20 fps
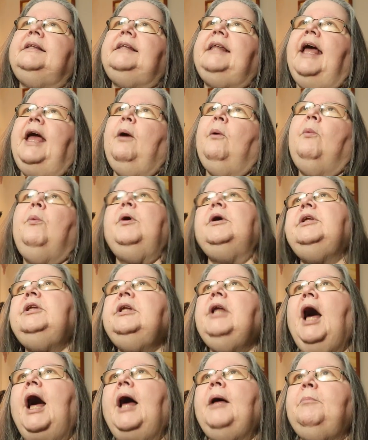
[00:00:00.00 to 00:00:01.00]
they would
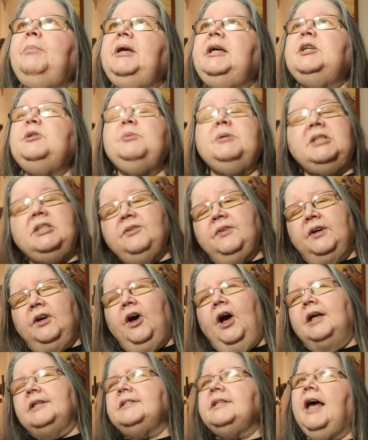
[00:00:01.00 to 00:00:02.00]
not be specific
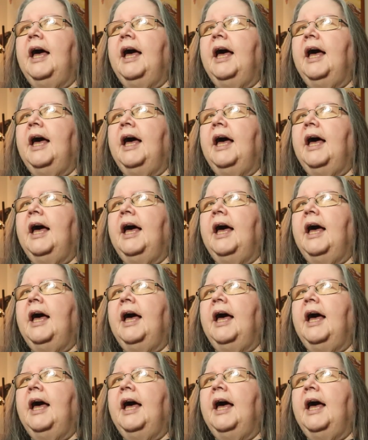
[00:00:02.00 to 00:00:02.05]
costs.